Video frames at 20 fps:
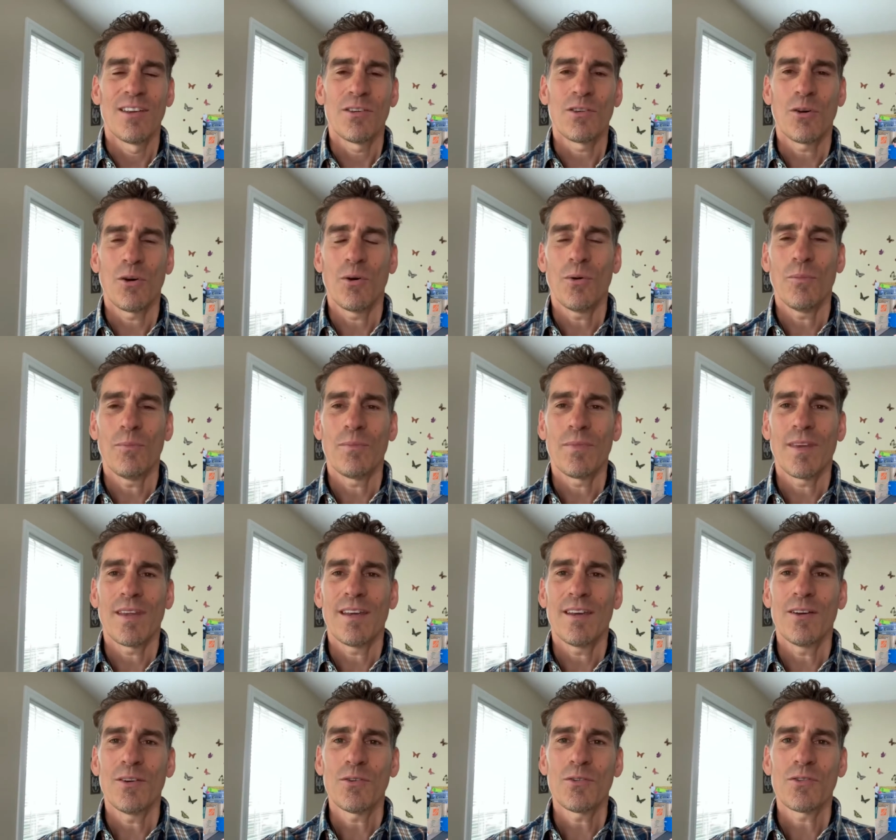So
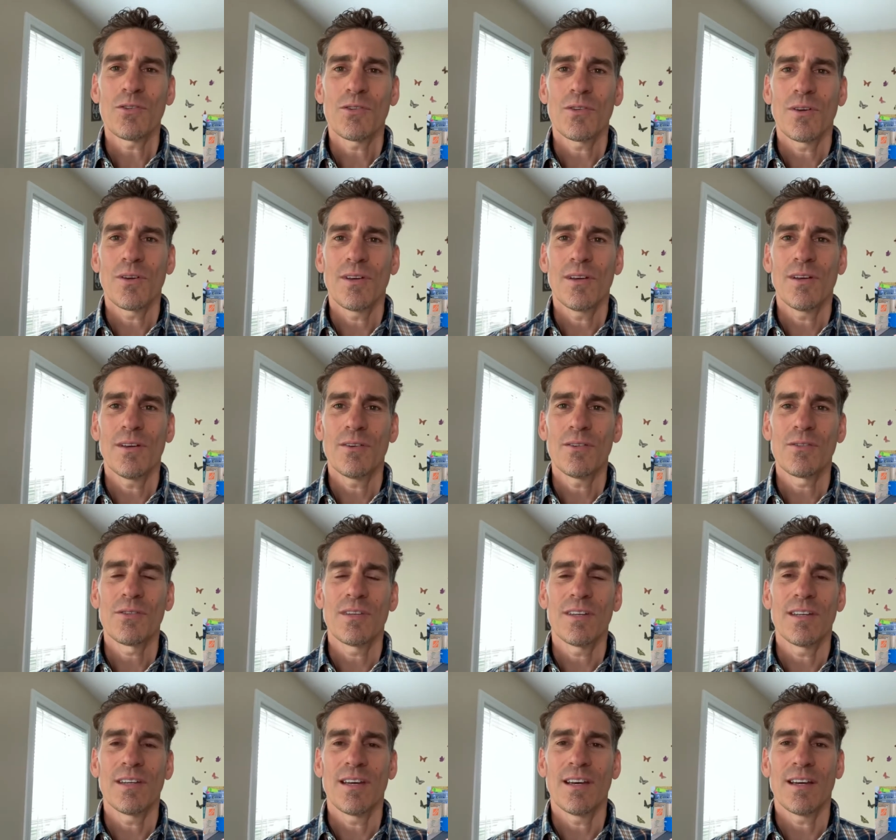here's here's
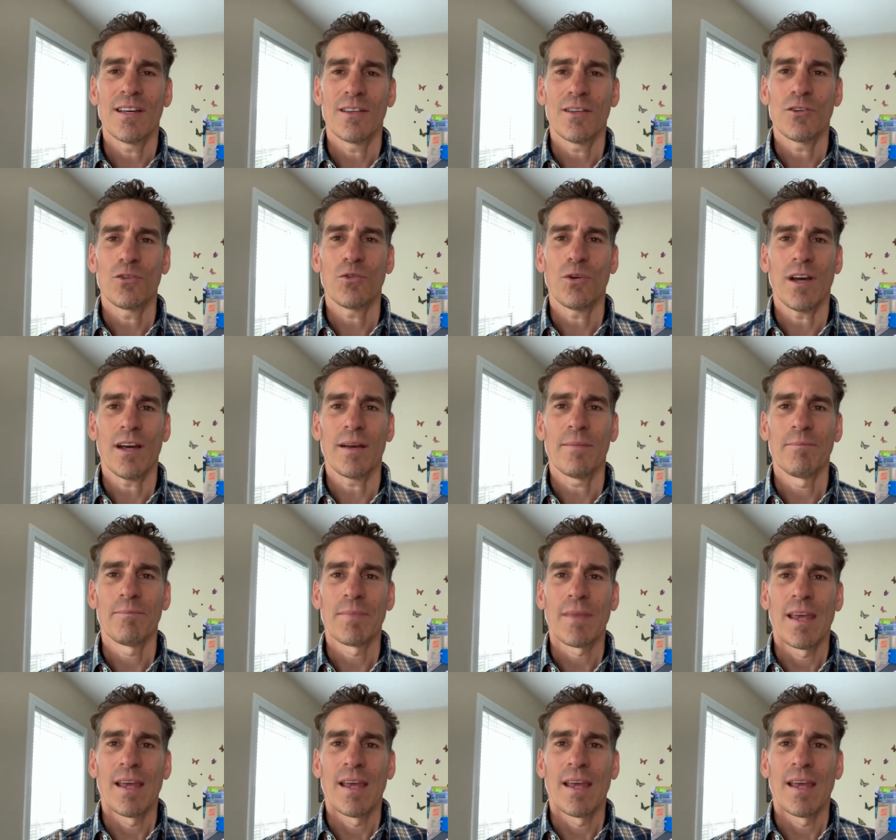the uh, the trick.